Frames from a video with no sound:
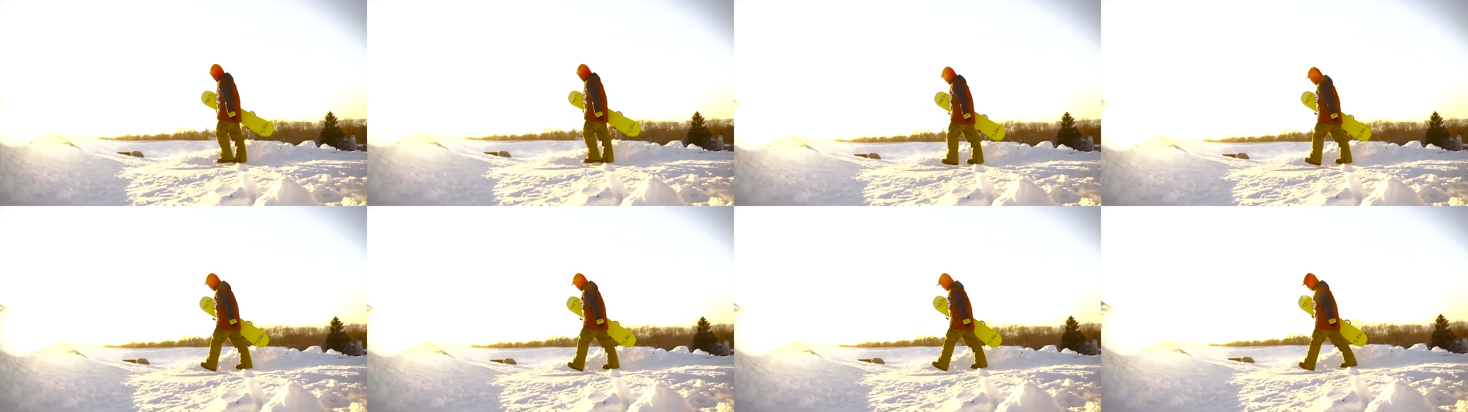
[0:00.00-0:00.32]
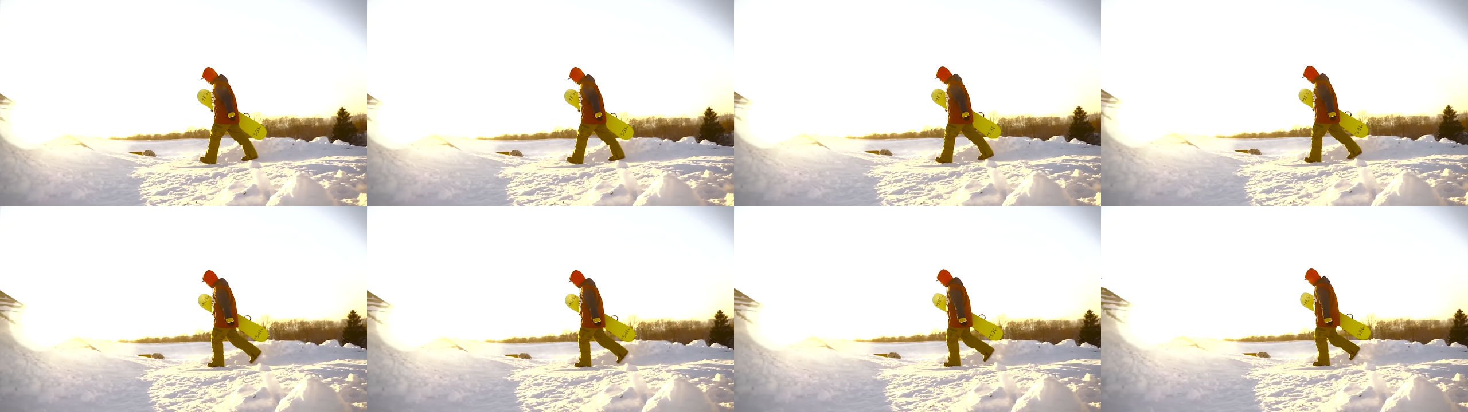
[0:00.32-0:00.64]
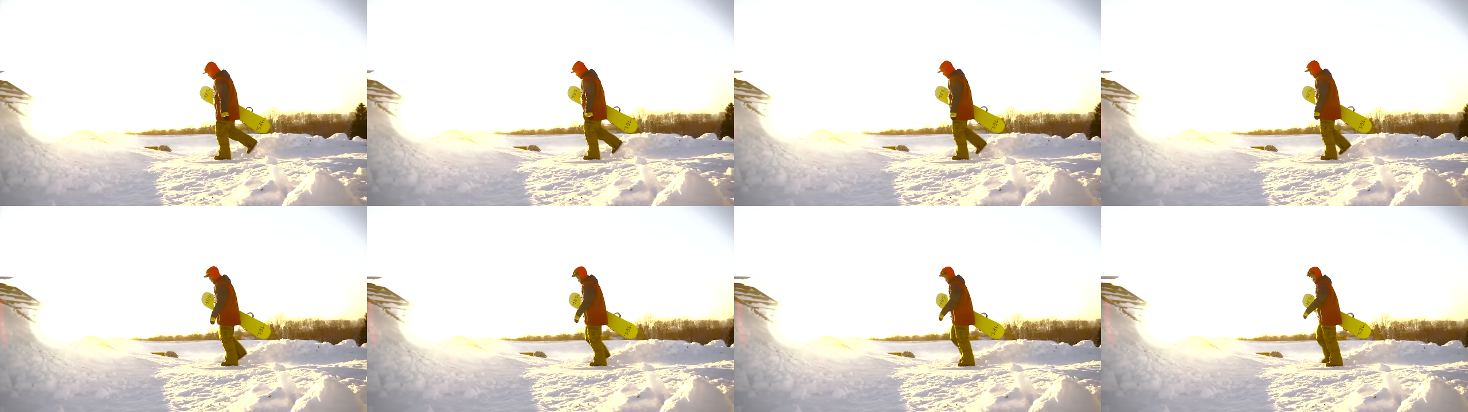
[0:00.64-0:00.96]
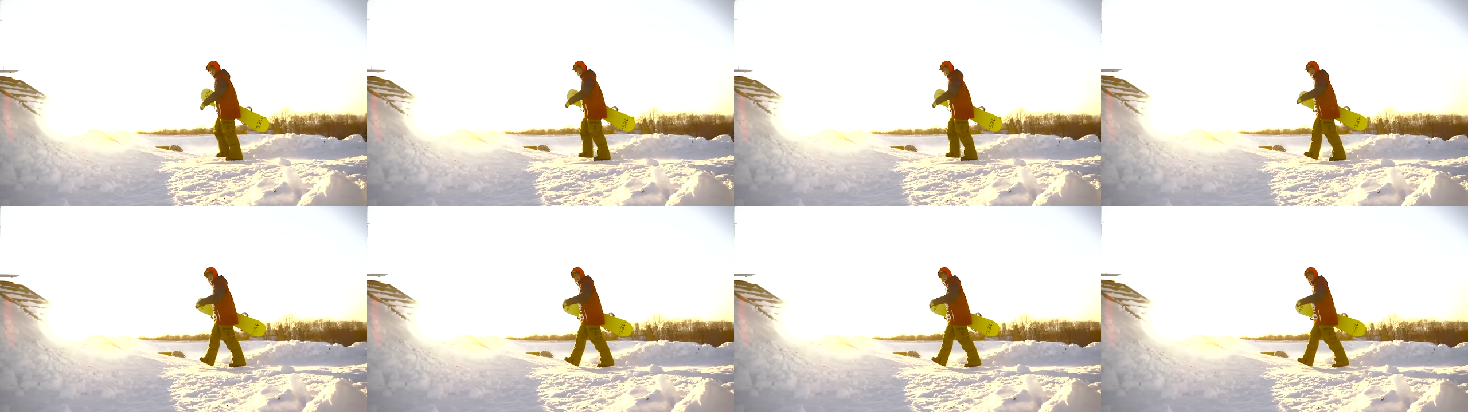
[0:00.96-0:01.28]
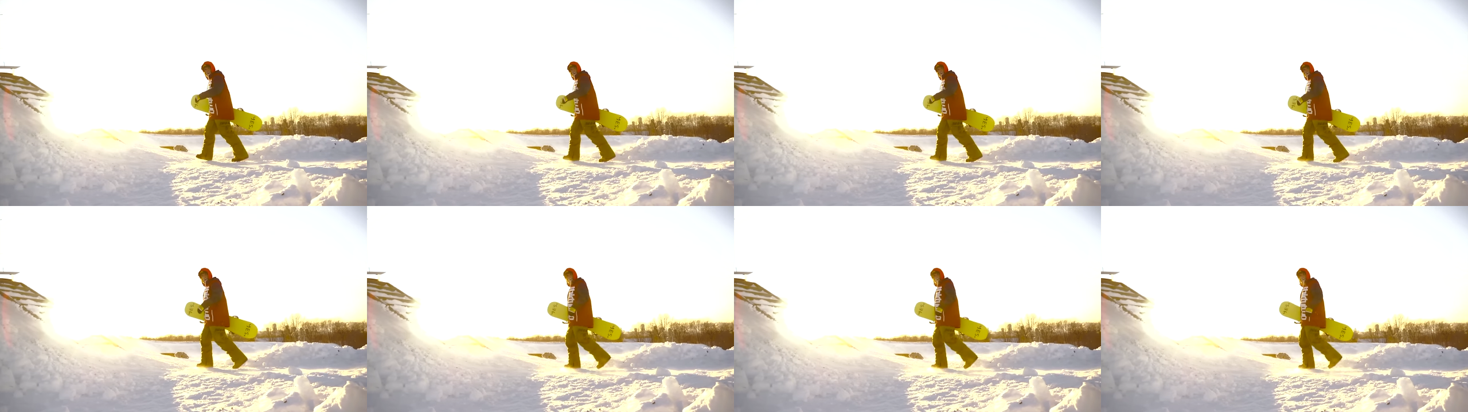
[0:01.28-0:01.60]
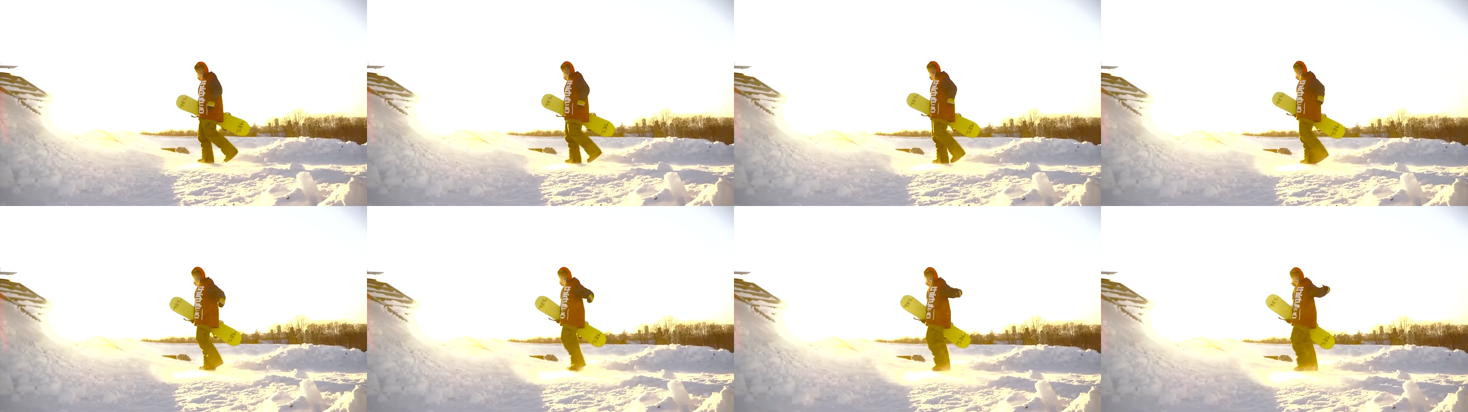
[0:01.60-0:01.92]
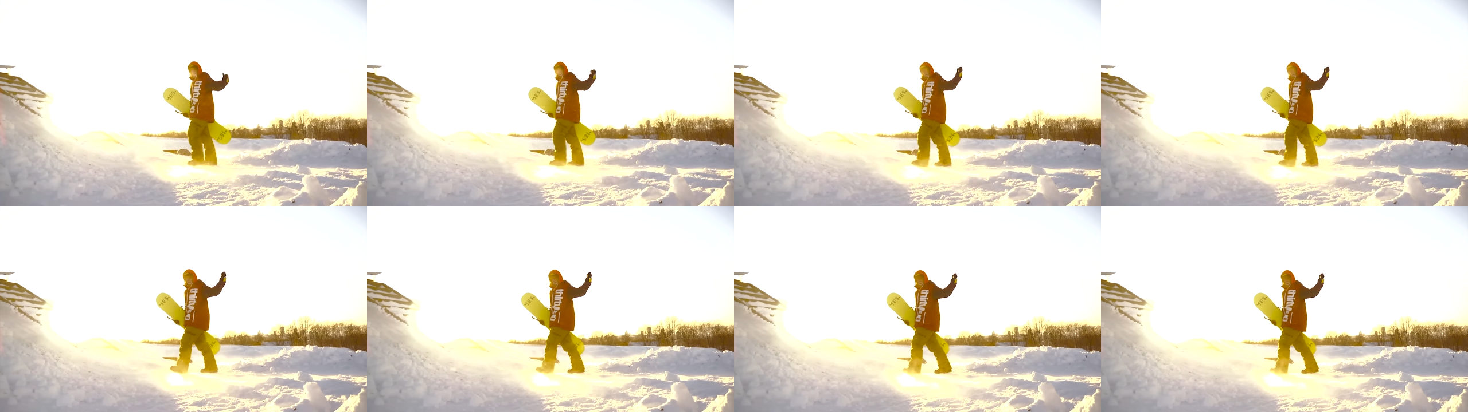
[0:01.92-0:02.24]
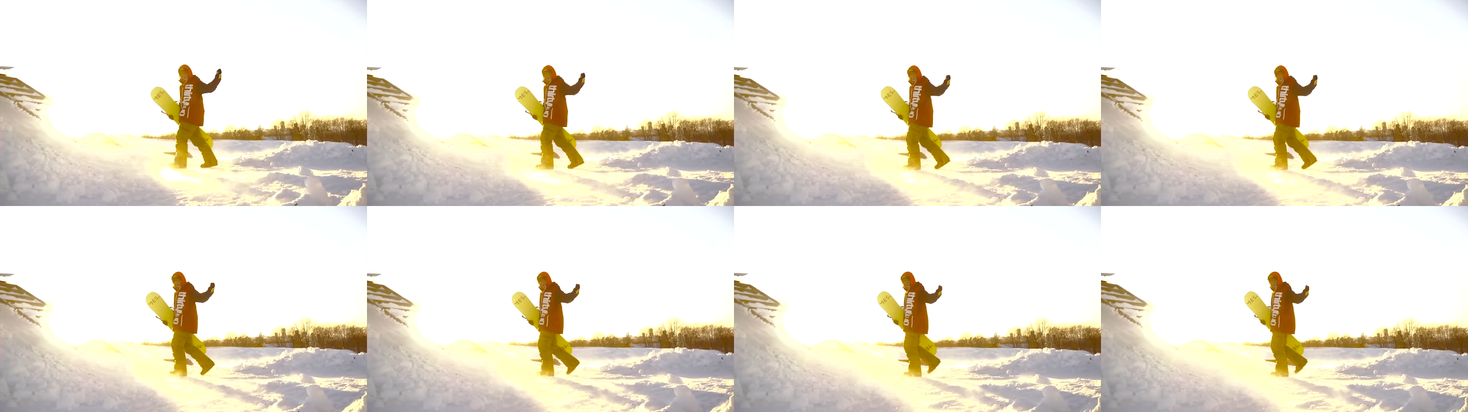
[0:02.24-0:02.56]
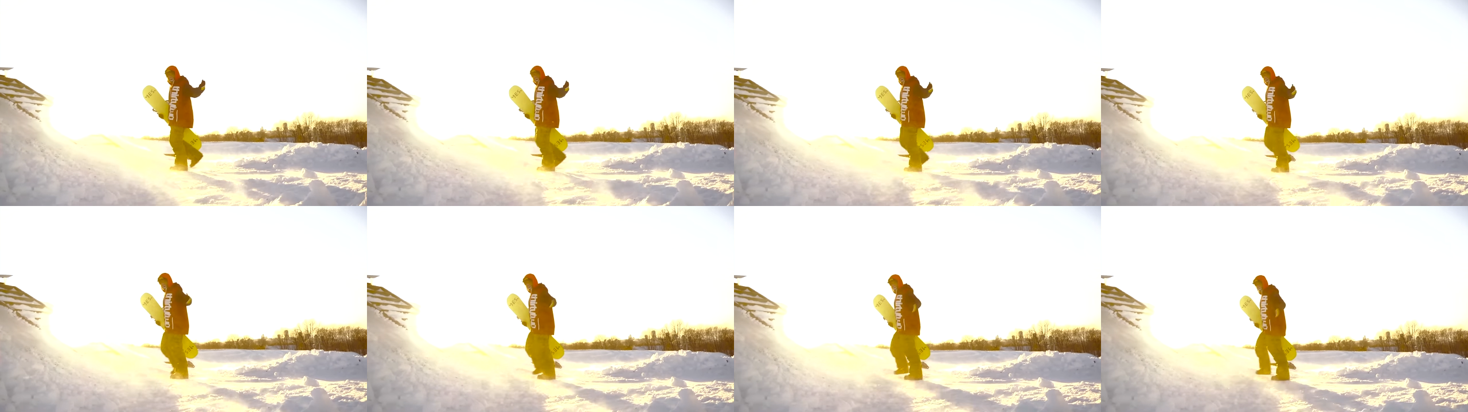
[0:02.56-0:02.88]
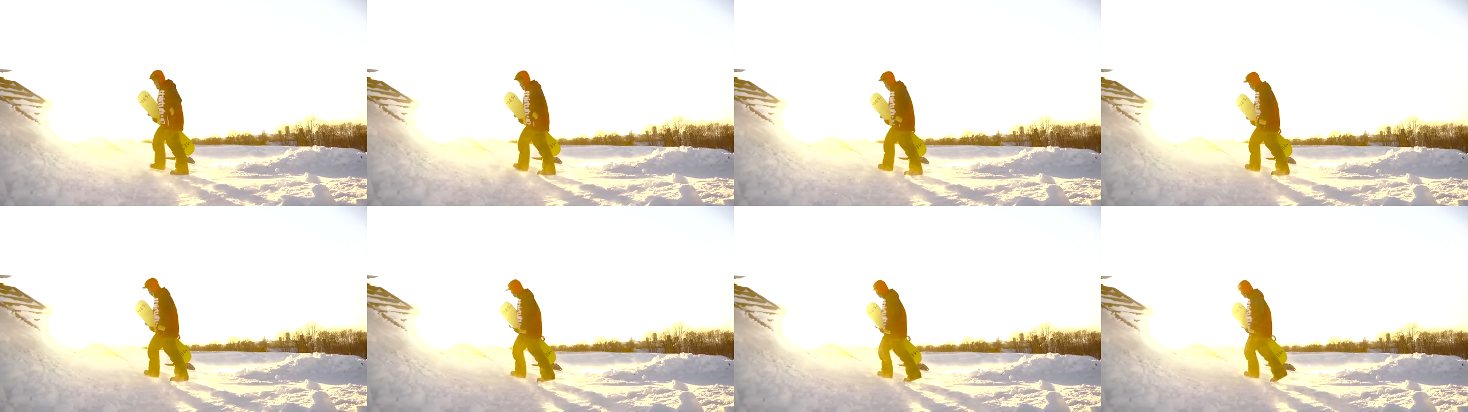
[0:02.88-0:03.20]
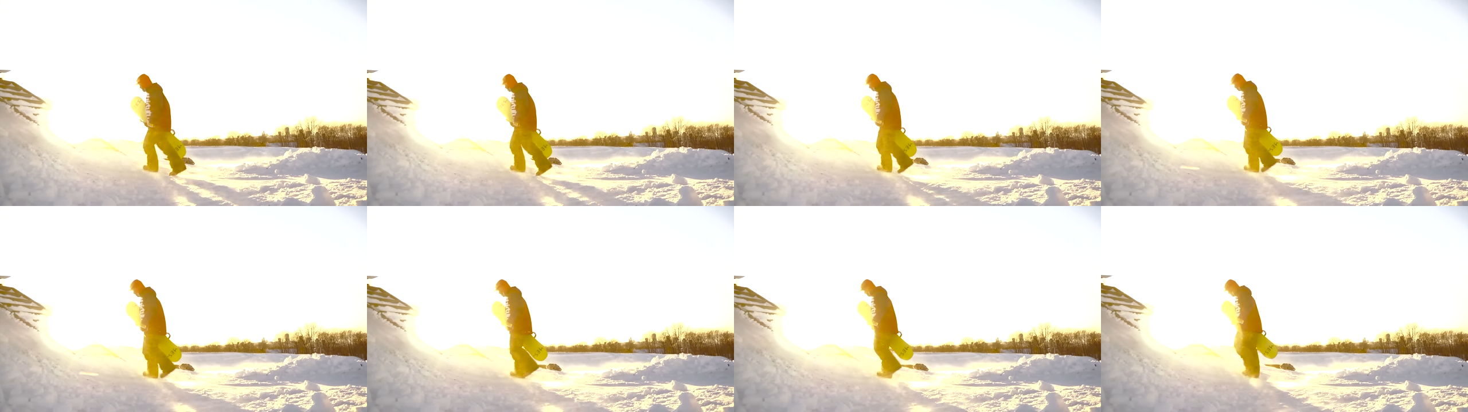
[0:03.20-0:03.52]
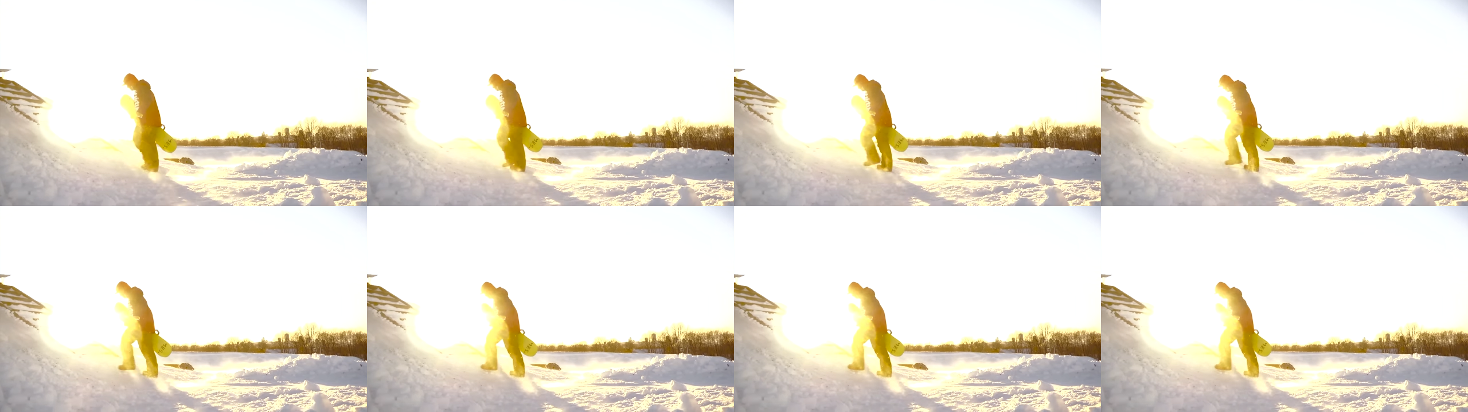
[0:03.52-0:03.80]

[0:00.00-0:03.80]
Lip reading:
(no speaker visible)